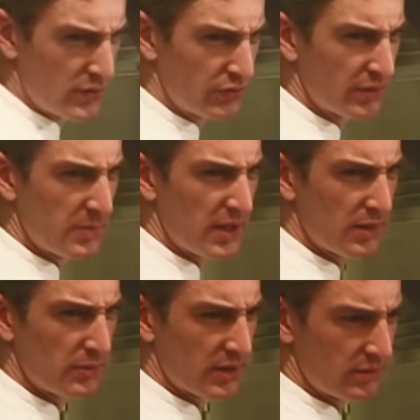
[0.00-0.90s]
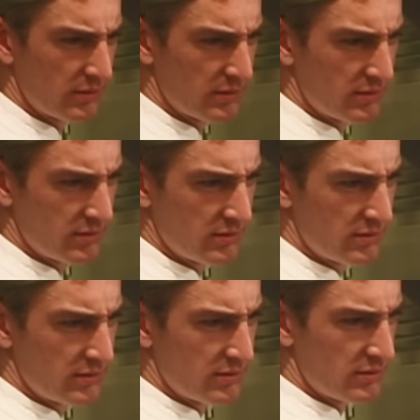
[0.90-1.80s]
Or is there a consensus here?
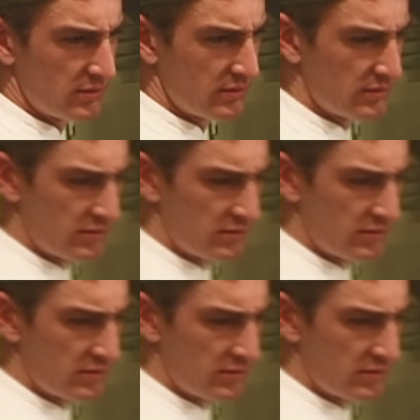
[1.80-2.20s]
Eating real good.